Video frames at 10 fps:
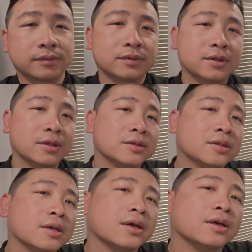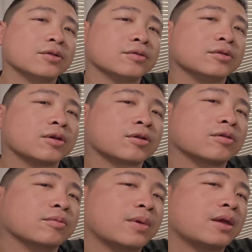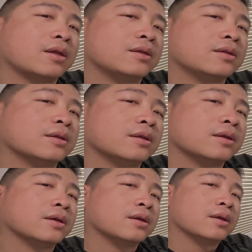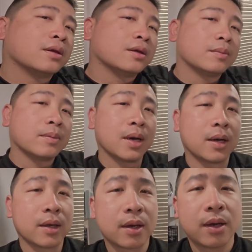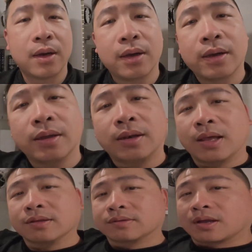just to document my car last